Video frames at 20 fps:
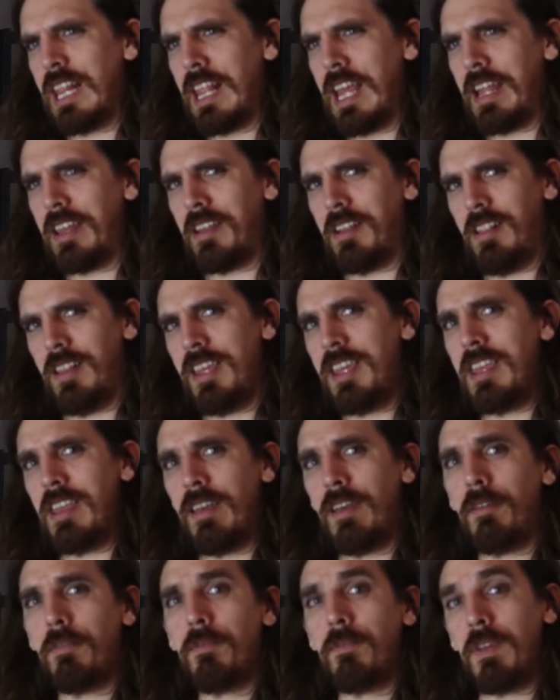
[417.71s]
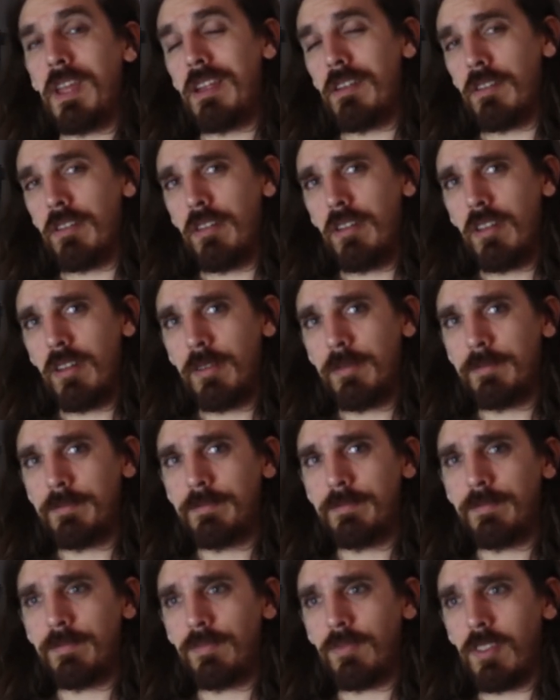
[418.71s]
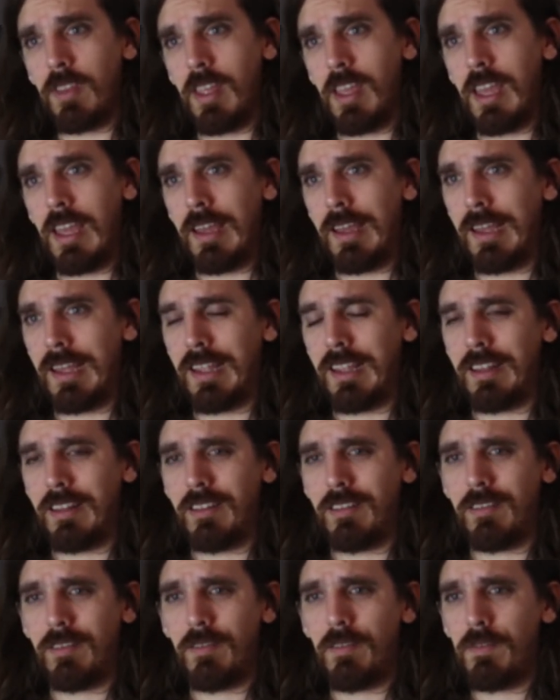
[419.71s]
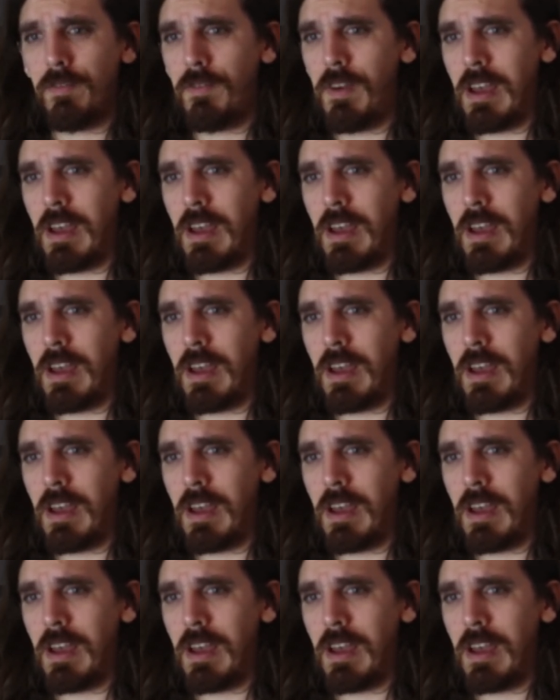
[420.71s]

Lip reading: that Alia feared and